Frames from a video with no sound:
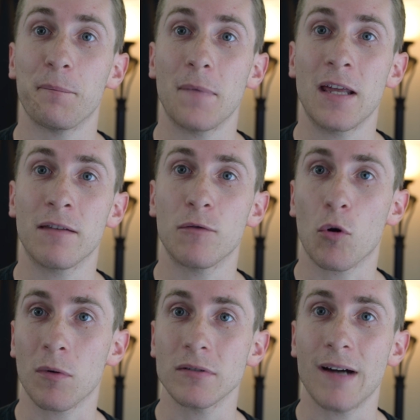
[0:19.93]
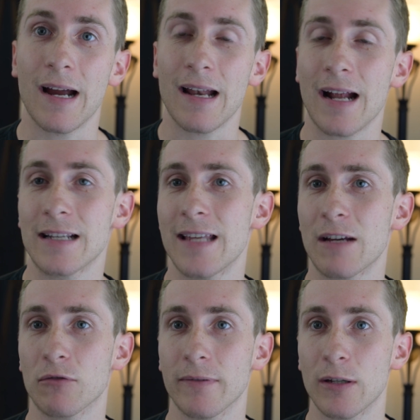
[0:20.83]
in normal light I could
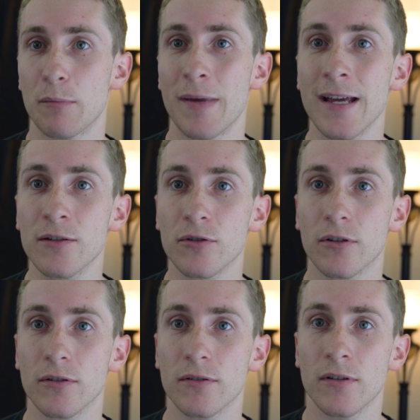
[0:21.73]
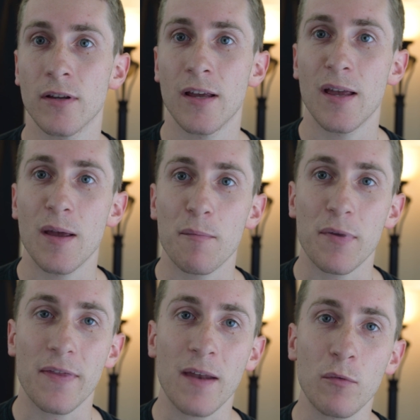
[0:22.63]
take really good pictures.
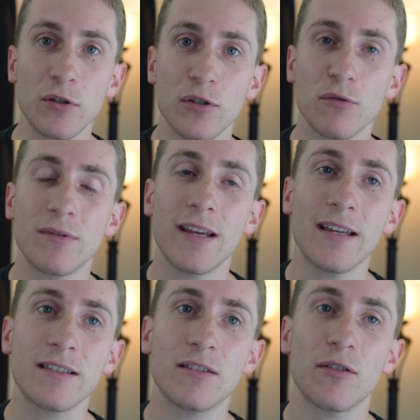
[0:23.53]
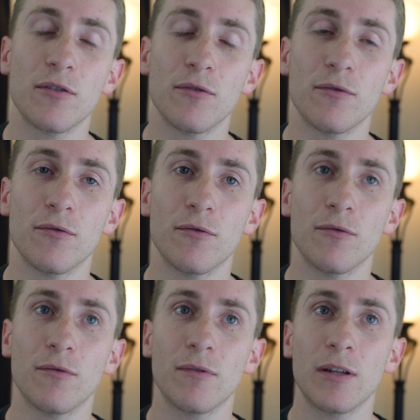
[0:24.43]
But then once you get
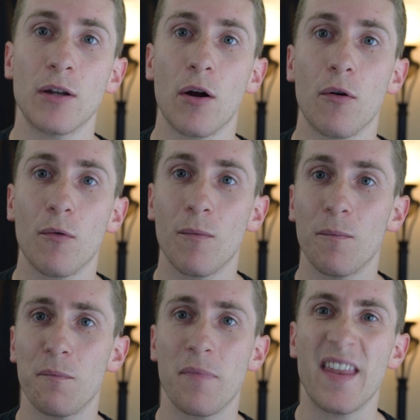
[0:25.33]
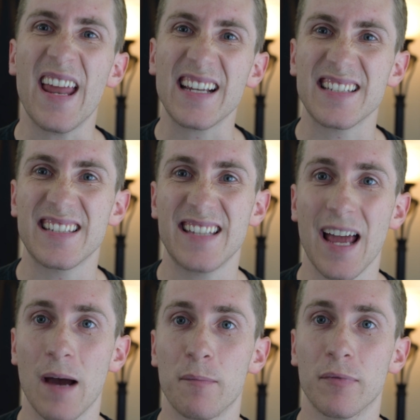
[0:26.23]
to, you know, the next
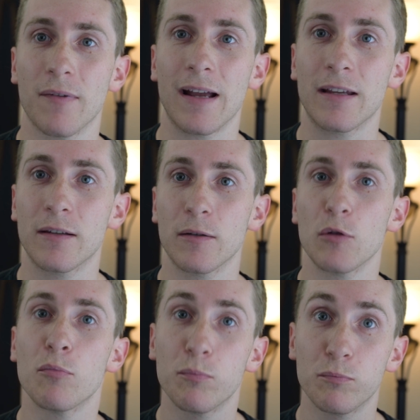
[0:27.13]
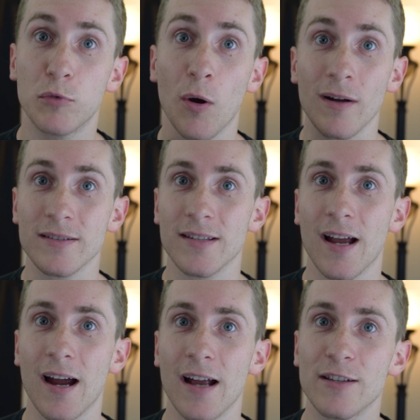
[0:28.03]
step, like you go
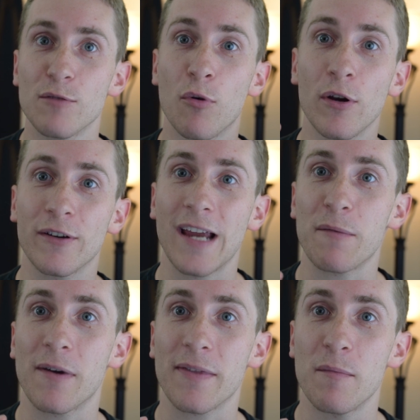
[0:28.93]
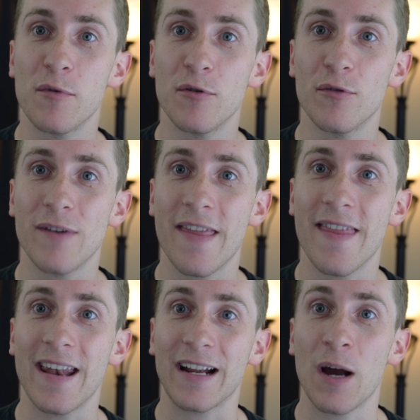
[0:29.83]
outside, you point your camera at the moon,
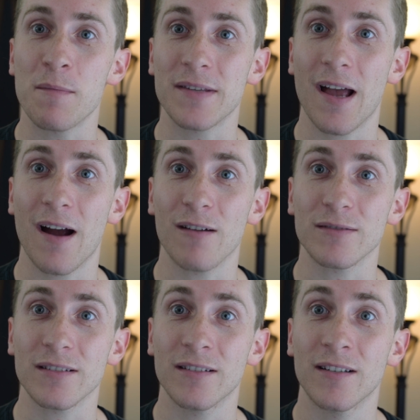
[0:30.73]
and then it comes out